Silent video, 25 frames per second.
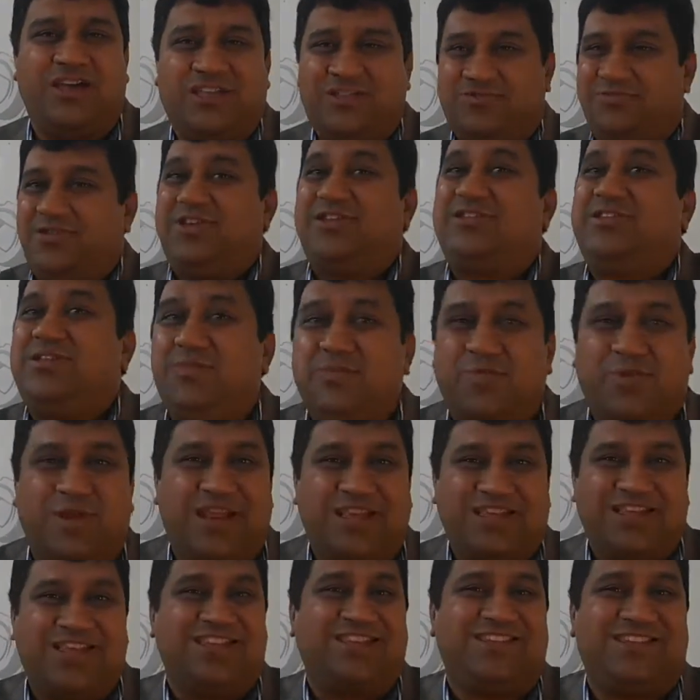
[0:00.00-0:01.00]
It's very simple,
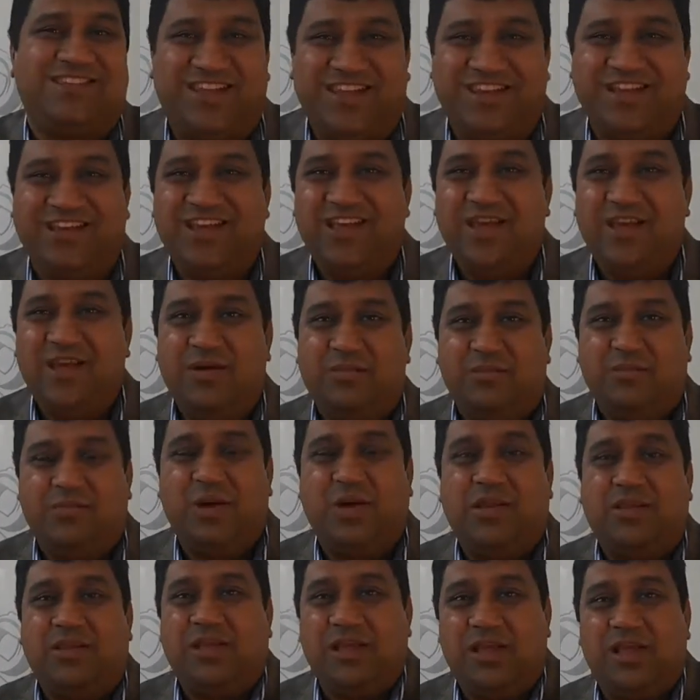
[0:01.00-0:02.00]
as I said,
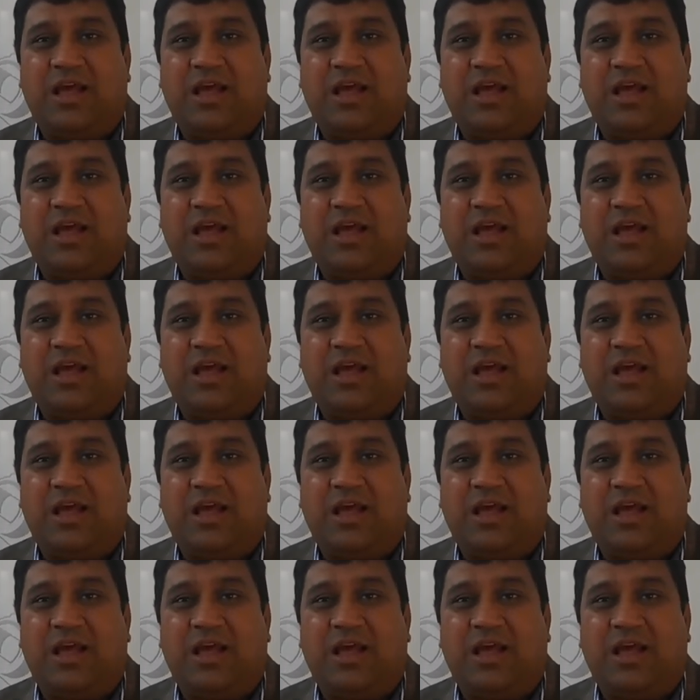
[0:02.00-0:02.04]
but